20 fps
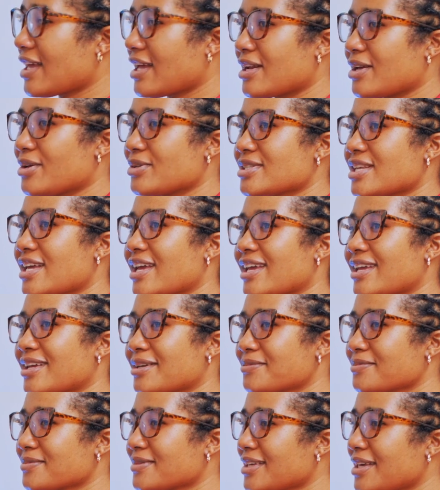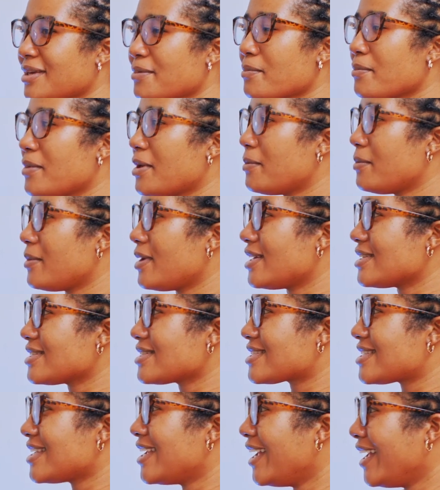And I was like,
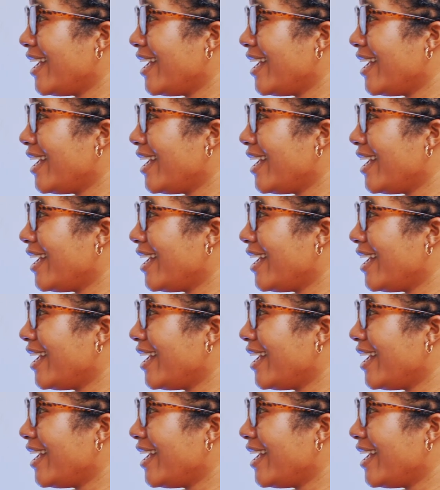Bembas.